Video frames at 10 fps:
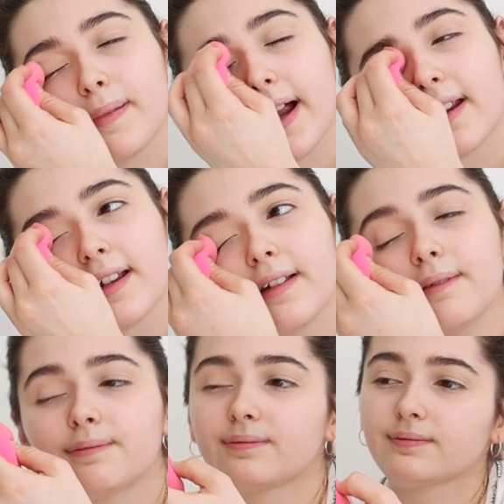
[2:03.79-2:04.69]
pat it
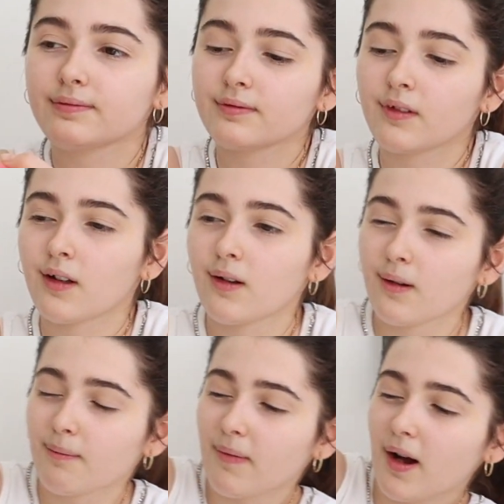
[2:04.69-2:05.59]
in.
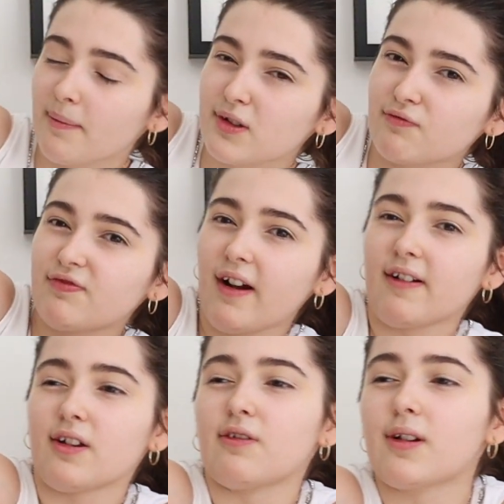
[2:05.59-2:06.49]
Wow, it's
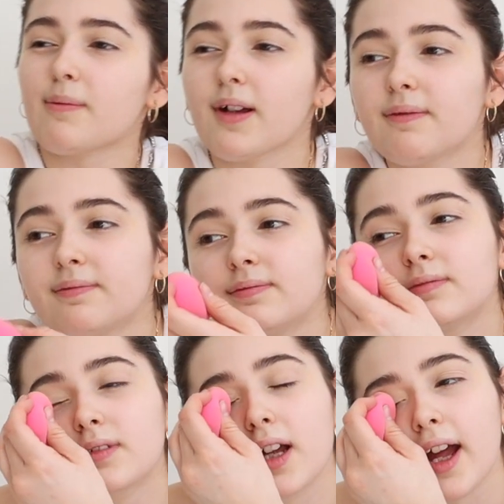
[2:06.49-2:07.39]
very annoying me.
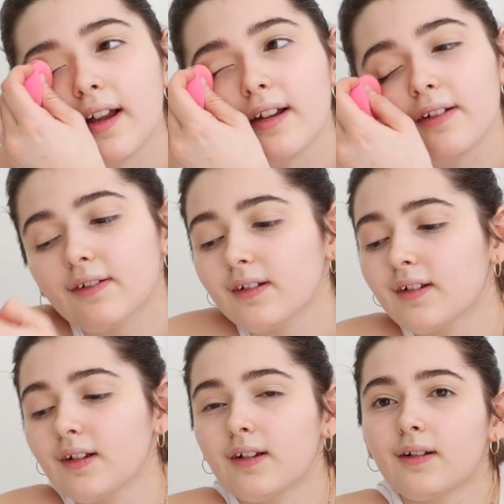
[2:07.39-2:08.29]
Okay.
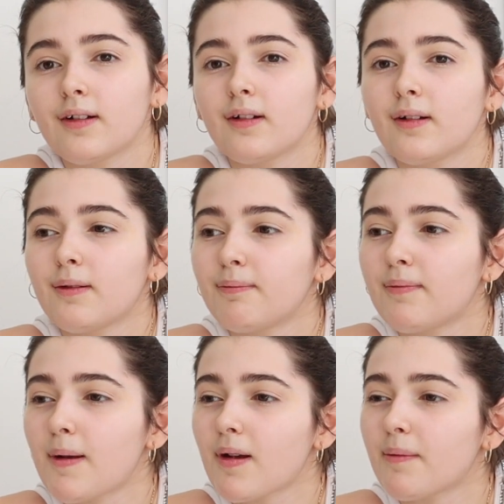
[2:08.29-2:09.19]

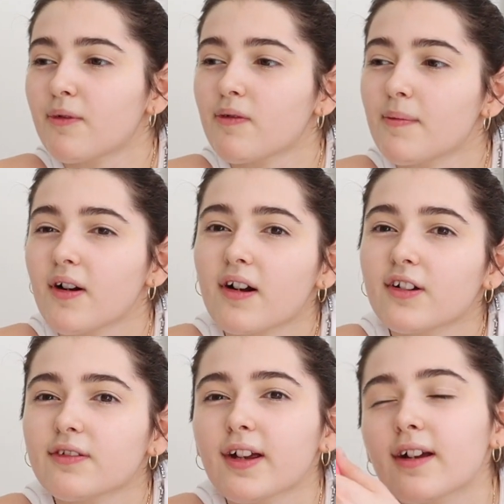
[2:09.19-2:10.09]
Maybe I'll move the mirror
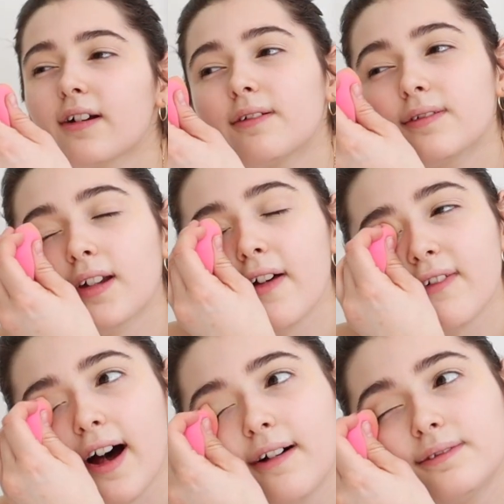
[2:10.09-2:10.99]
closer, there you go. Like
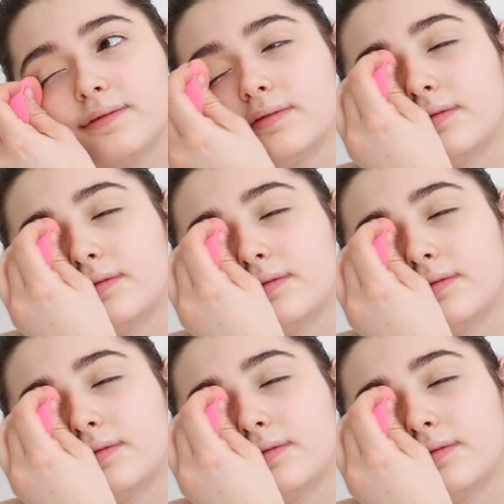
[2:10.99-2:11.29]
that.